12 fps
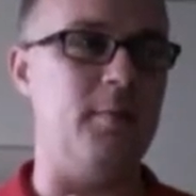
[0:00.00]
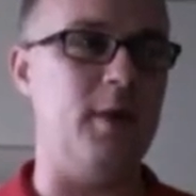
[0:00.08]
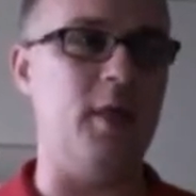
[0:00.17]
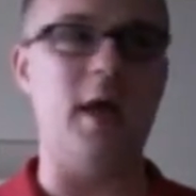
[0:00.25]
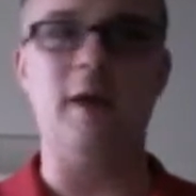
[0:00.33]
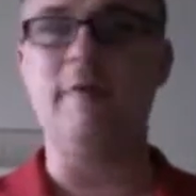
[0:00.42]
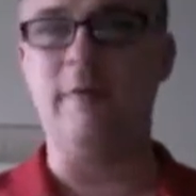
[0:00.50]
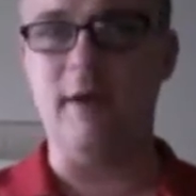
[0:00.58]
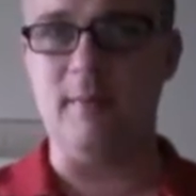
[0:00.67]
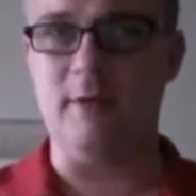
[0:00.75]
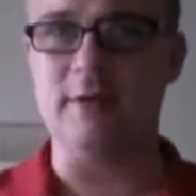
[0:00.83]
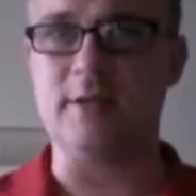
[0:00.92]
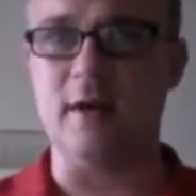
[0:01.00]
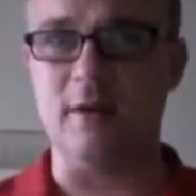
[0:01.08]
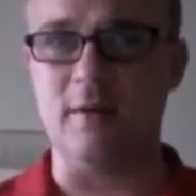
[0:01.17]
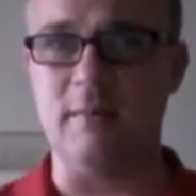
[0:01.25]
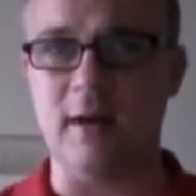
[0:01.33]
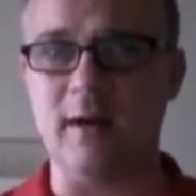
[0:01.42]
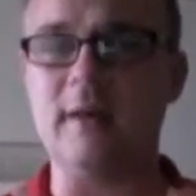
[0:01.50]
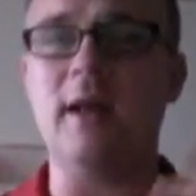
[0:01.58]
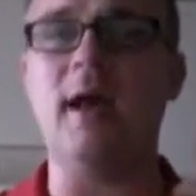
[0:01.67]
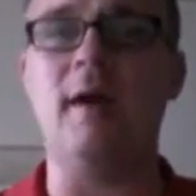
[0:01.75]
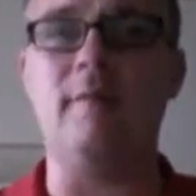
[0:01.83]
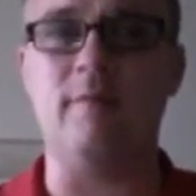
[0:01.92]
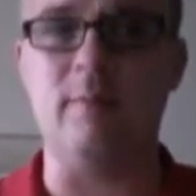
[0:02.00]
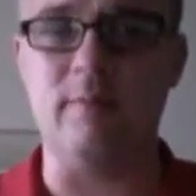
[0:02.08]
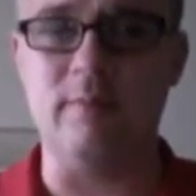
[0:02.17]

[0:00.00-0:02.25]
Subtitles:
lot of families that have